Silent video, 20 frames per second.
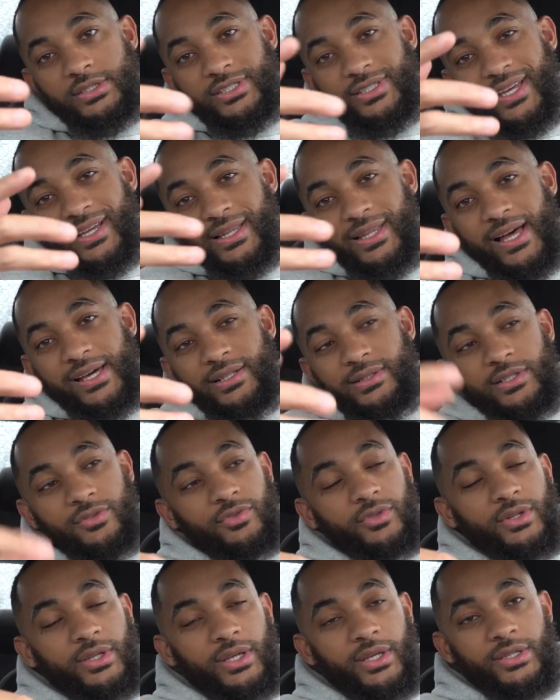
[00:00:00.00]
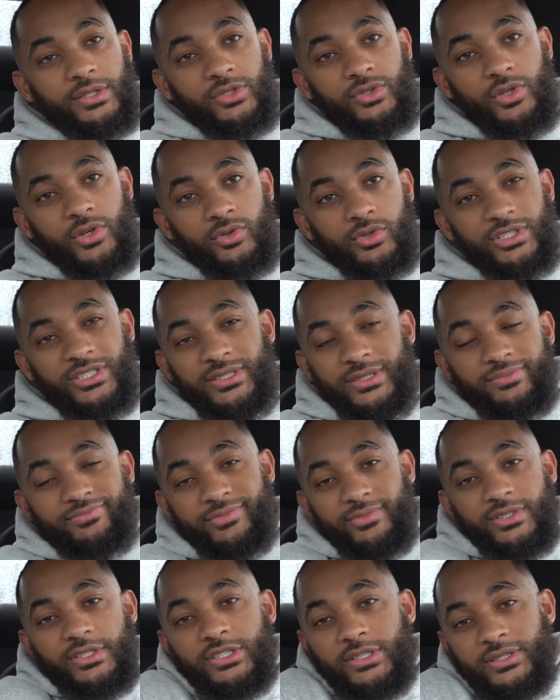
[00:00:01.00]
just like a lot of different things, you know, just
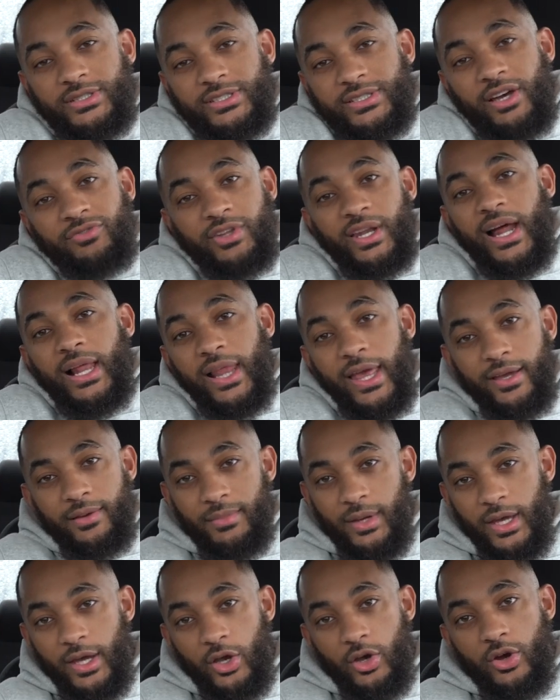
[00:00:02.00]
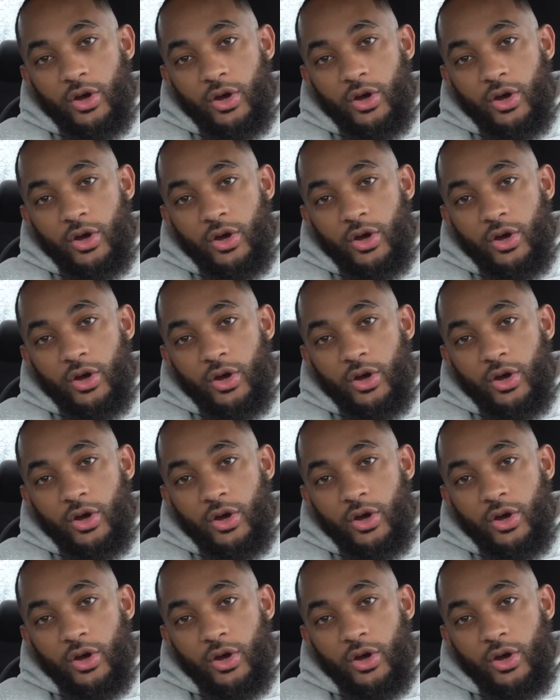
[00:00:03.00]
stuff that I like, man.